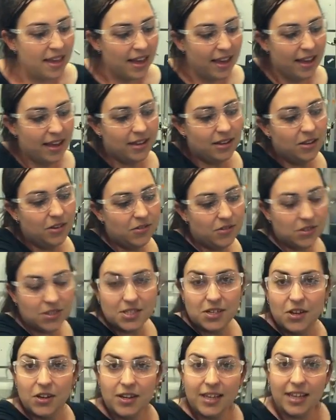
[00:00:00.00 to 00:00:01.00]
And you
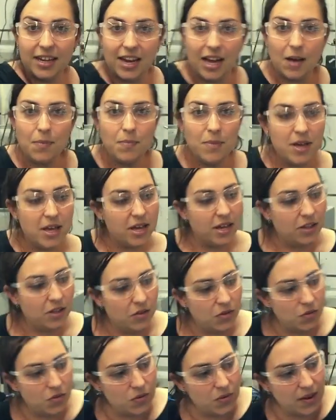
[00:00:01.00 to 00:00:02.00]
just hook it up.
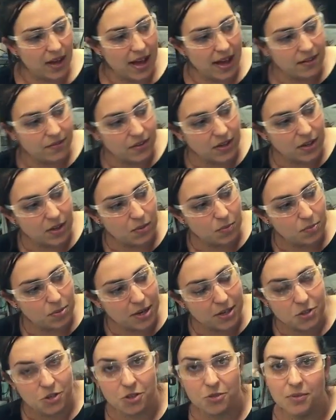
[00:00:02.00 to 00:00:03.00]
You have a
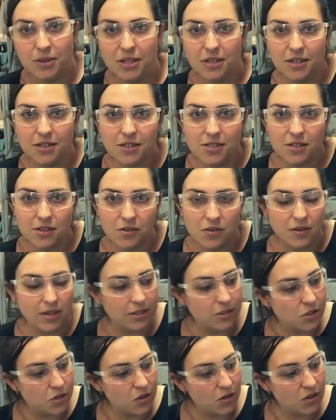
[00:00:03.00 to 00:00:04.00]
pressure meter, so you
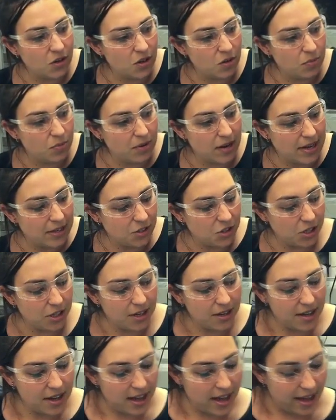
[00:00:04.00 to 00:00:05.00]
control your
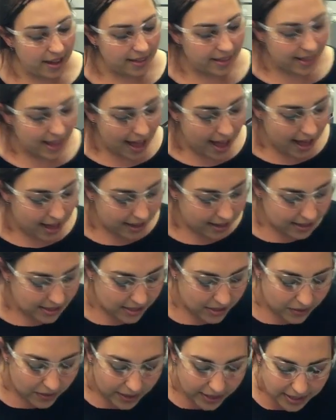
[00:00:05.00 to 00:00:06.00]
pressure, and that is
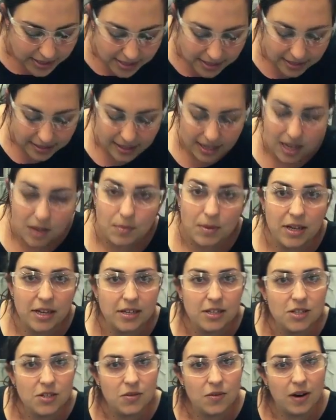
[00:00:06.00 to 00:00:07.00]
going to come
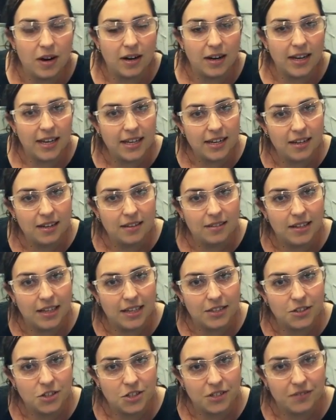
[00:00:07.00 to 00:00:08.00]
into our
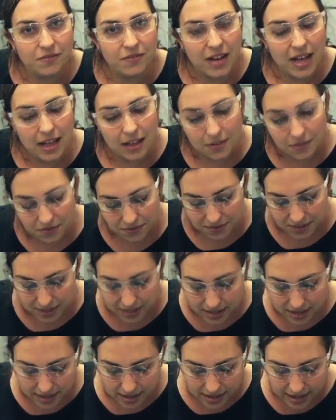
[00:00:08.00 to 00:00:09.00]
inhalation valve,
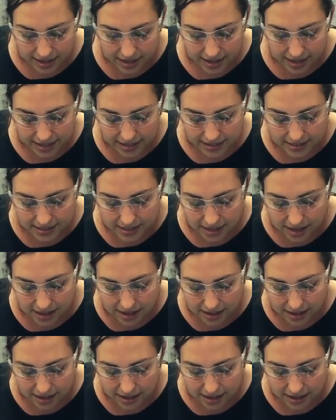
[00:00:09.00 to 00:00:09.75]
and